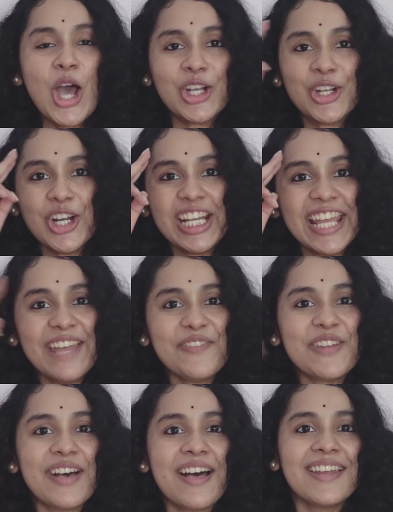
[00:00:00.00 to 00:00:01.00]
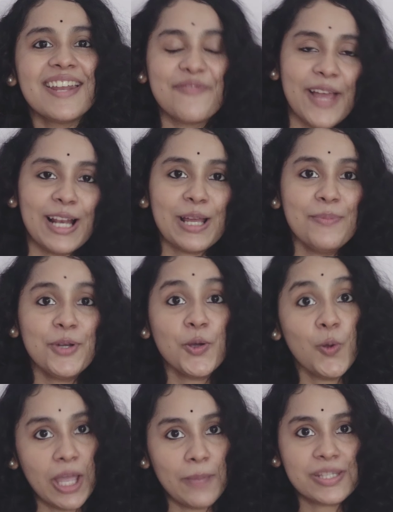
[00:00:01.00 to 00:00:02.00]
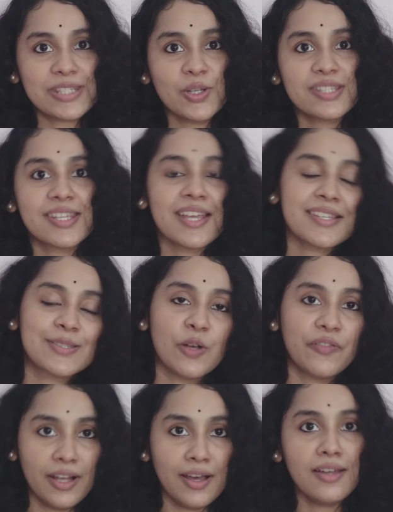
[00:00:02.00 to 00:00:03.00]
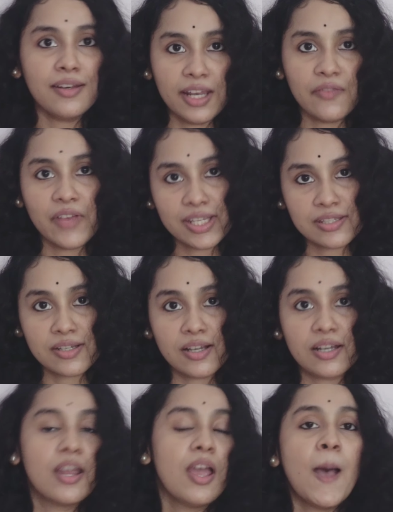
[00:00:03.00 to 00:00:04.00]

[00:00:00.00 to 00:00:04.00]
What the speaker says: Good day everyone and welcome to episode 6 of Learn, Invest, Earn.